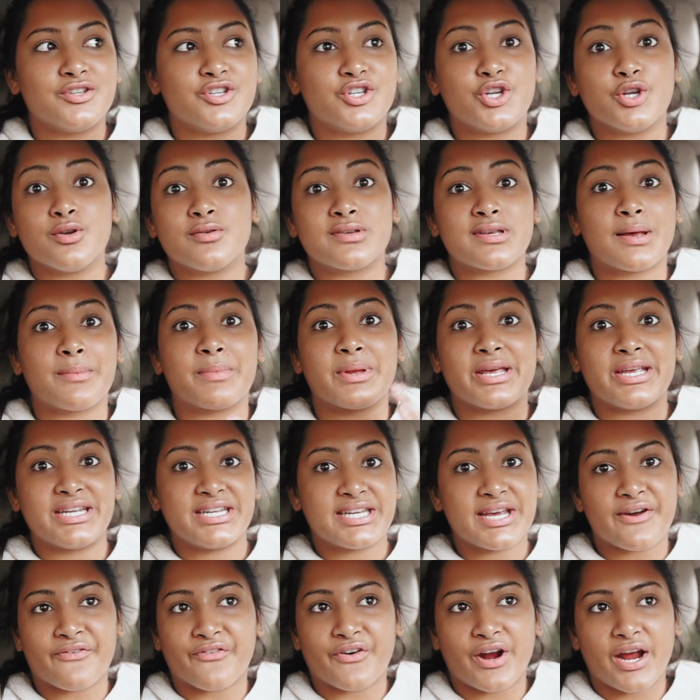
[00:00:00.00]
do something
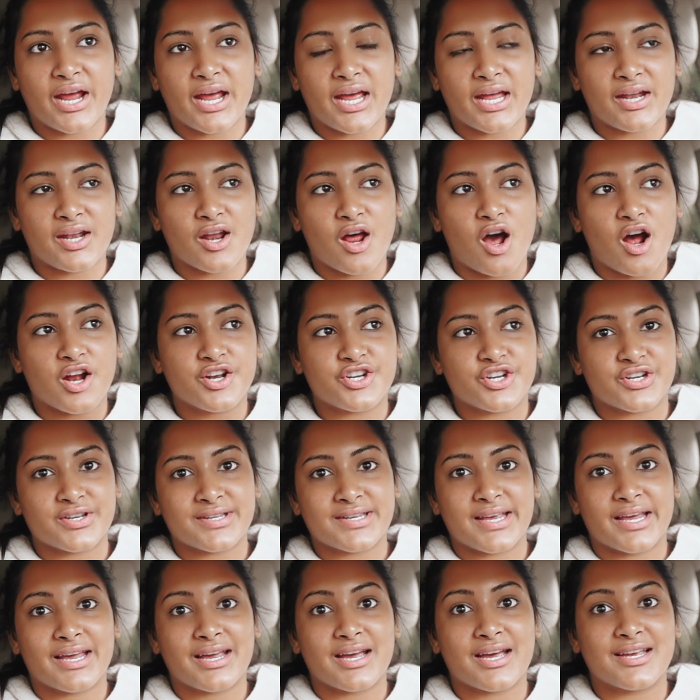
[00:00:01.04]
different and not
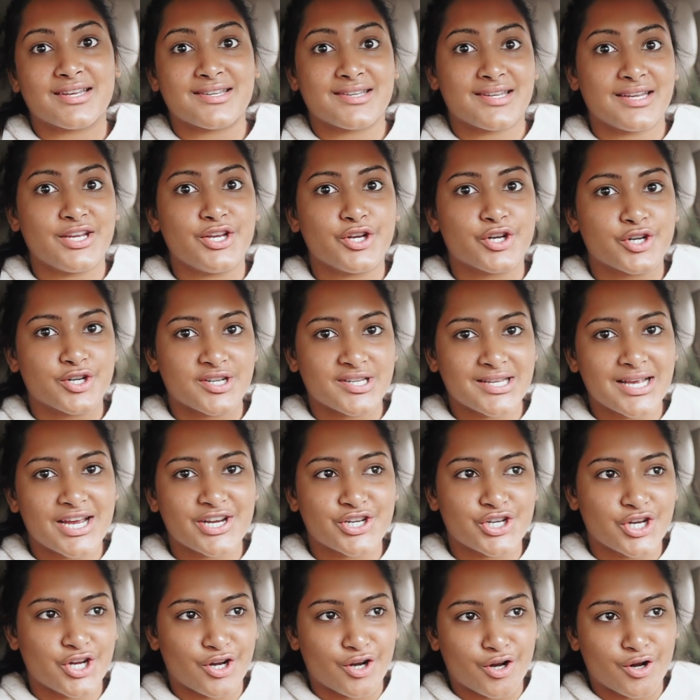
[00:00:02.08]
just like a senior
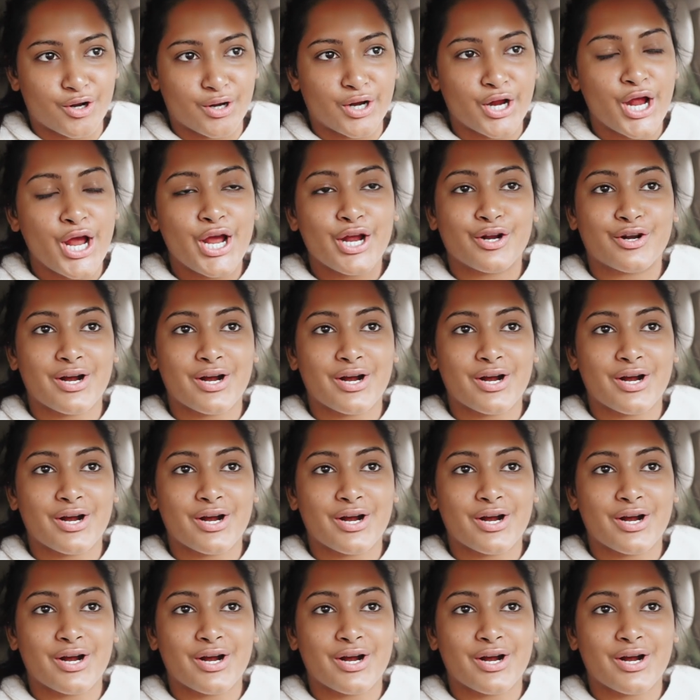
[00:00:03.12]
session or